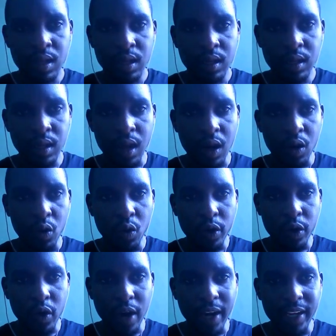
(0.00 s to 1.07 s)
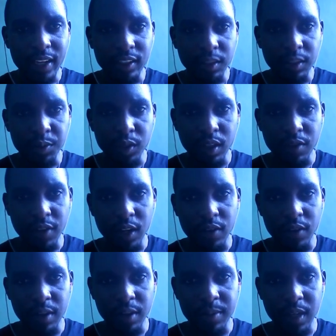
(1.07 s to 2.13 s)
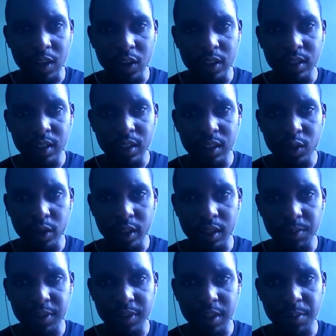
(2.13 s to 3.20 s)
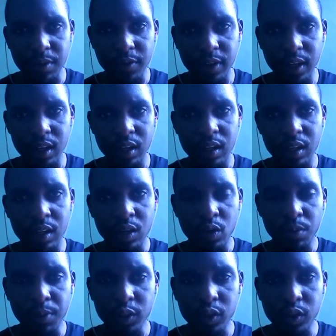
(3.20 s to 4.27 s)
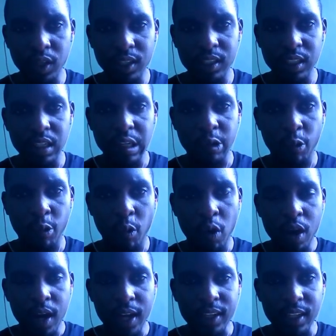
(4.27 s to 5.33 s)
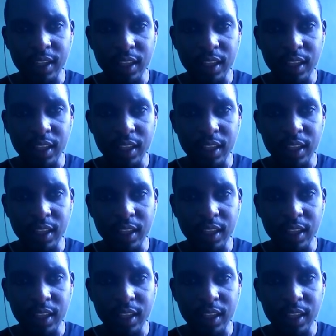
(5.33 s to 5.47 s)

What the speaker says: Now we go ahead and substitute the value of lambda got into the temperature profile we postulated and get the